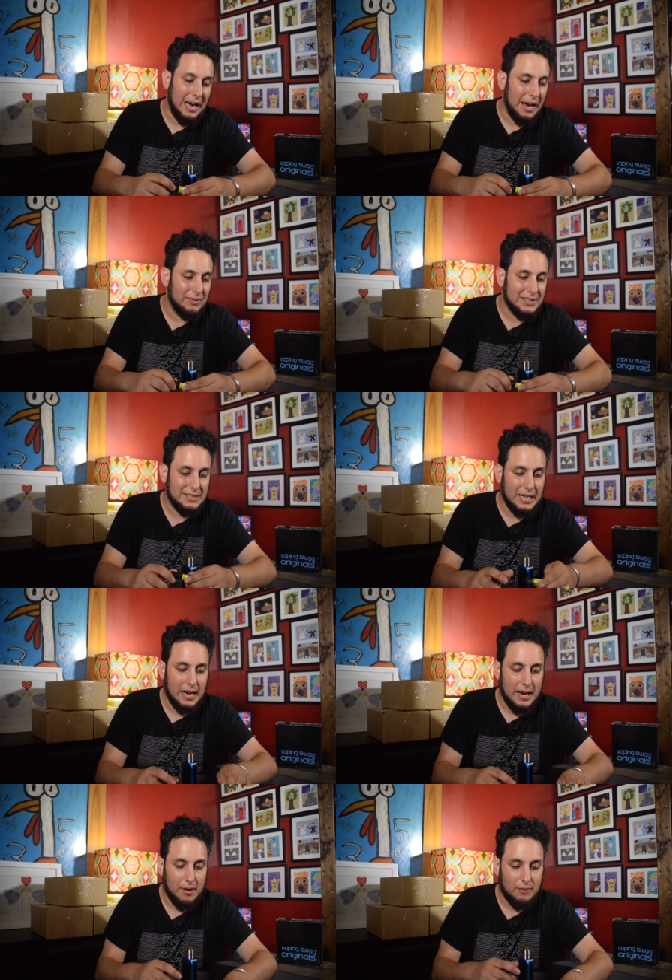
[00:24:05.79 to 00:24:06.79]
I have to
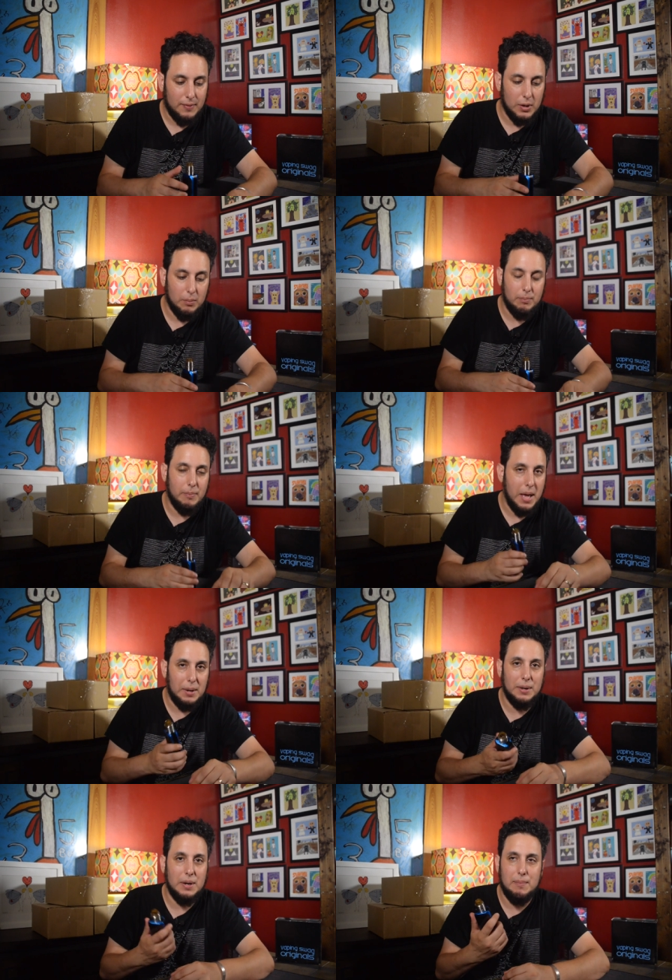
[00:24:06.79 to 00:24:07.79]
say, I feel
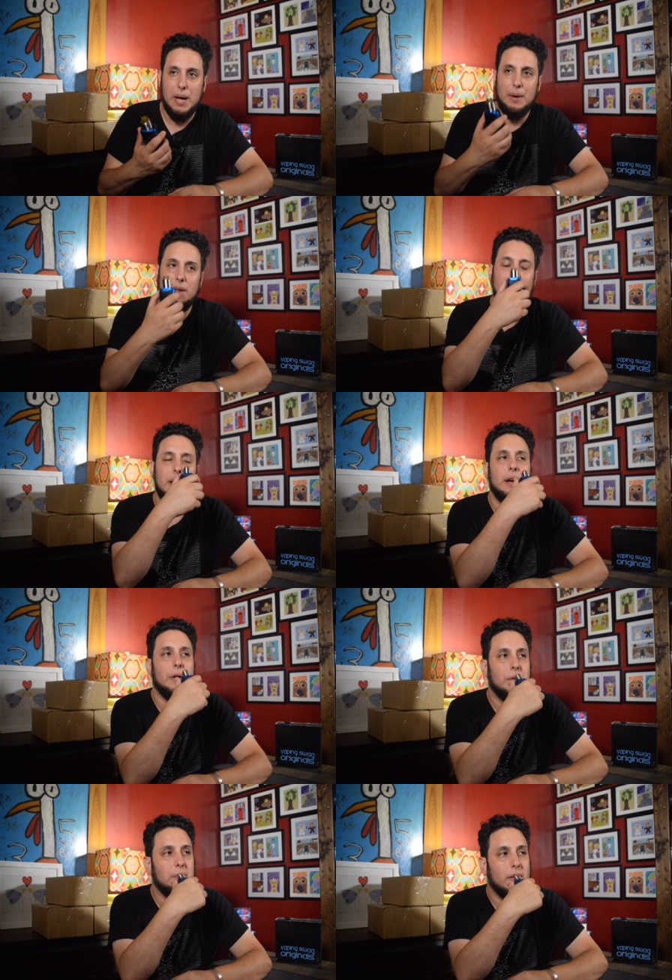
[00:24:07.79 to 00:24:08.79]
better about it
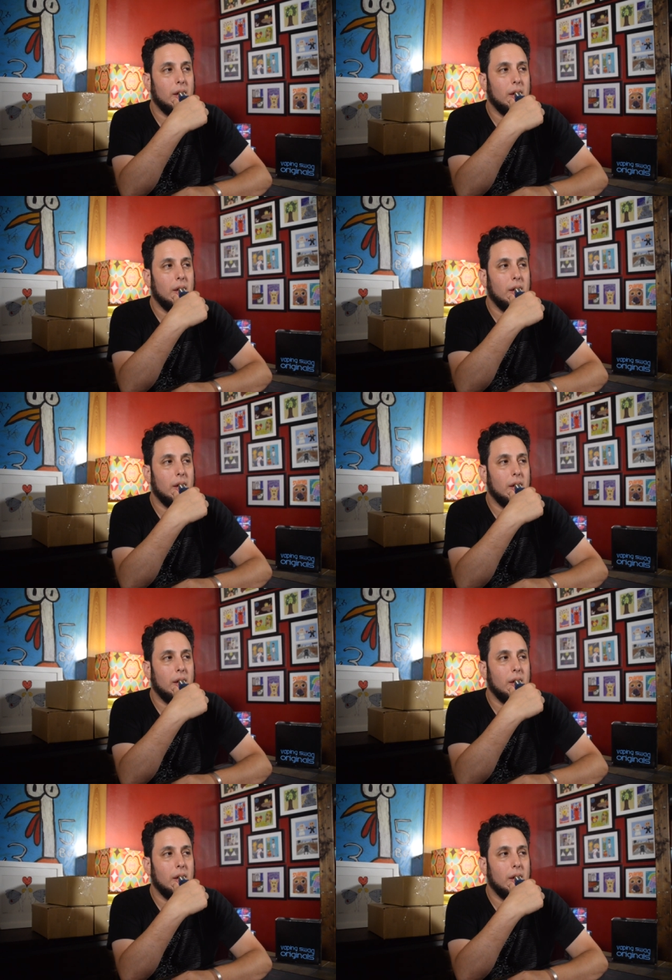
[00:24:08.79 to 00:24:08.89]
now.